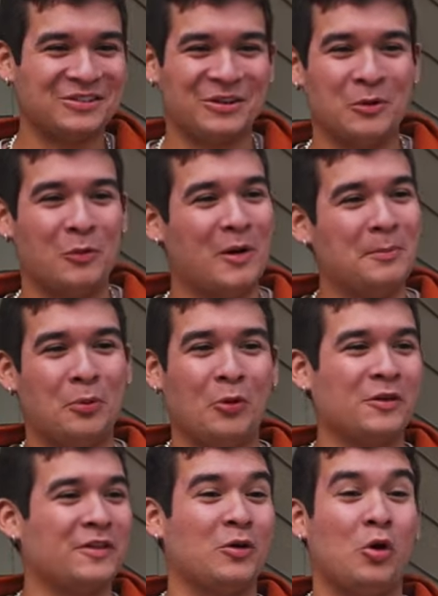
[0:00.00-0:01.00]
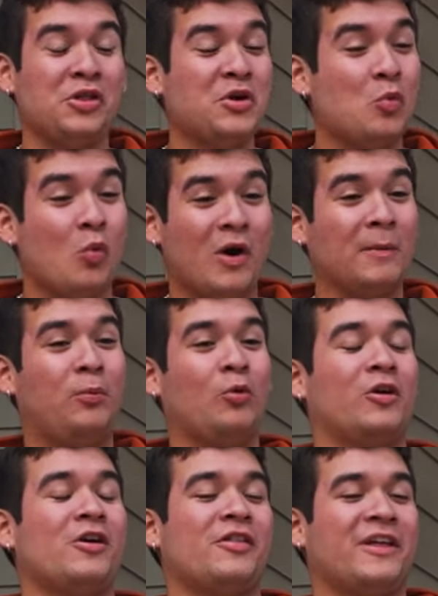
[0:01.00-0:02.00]
only one port, the only one
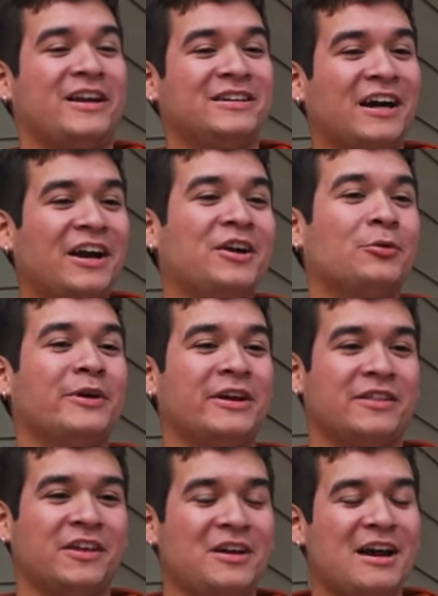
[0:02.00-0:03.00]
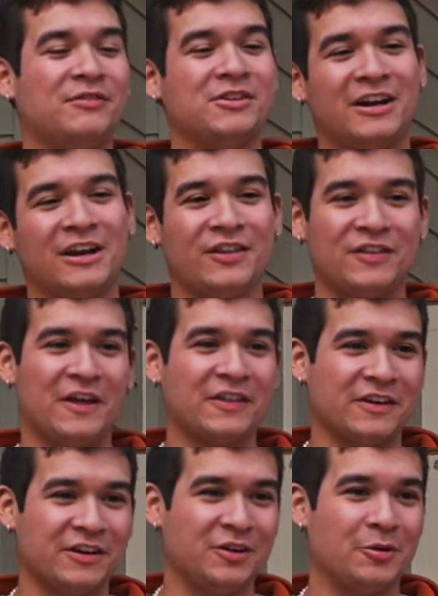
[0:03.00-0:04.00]
port on that entire rig that you have in your hand
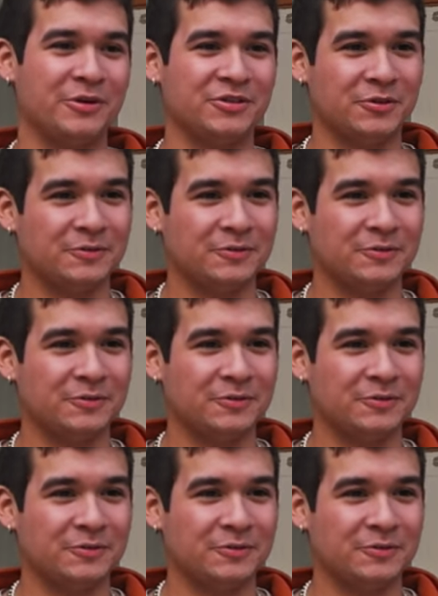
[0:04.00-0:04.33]
that can go into.